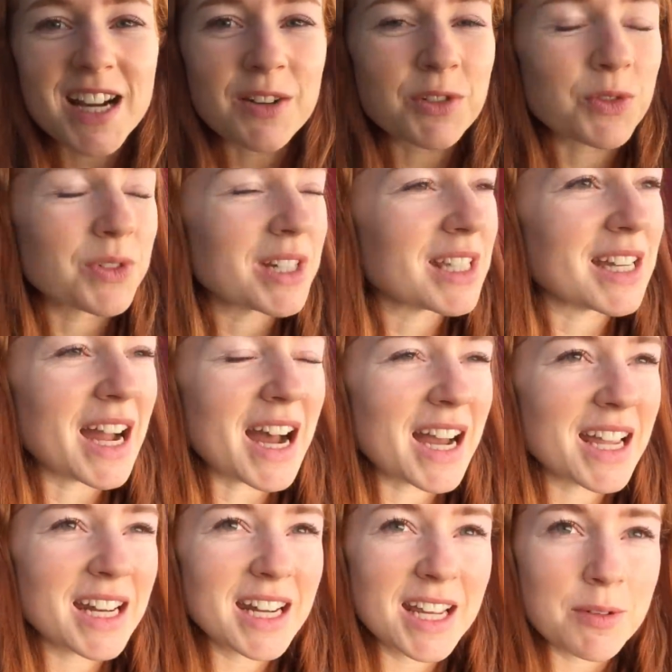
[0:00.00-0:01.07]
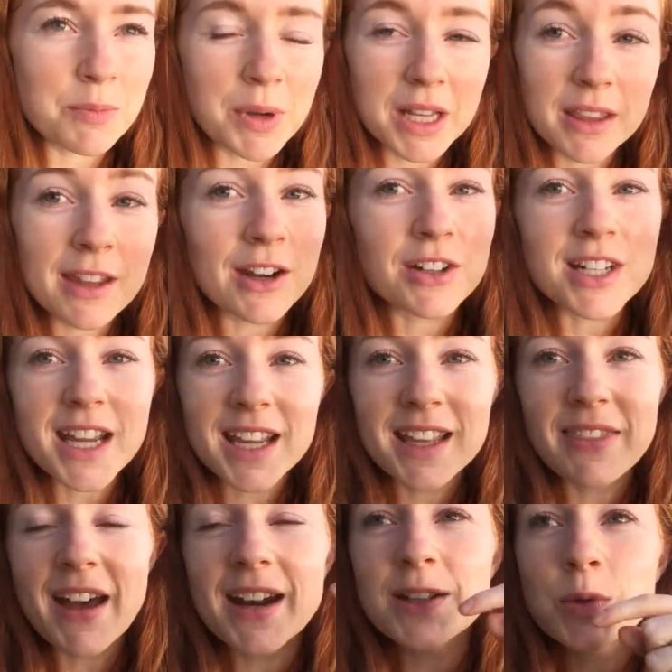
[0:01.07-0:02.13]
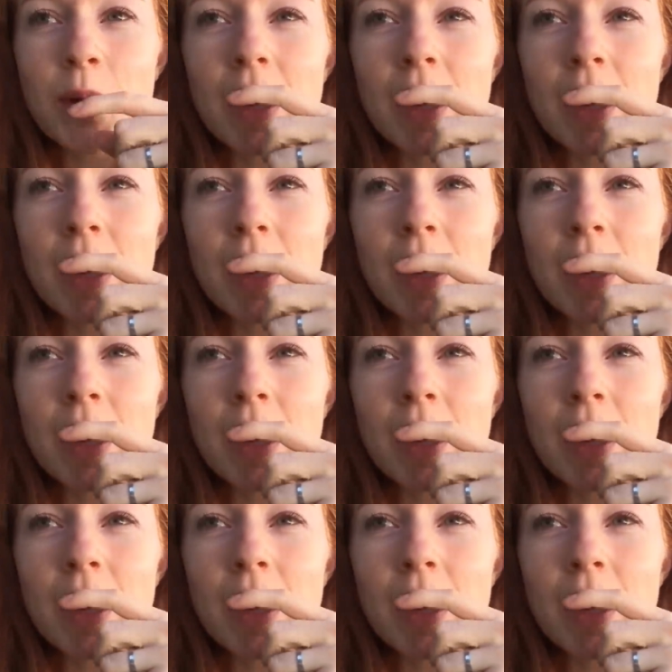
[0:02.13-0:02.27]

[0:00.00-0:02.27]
I was really eyeing it, but they're taking that as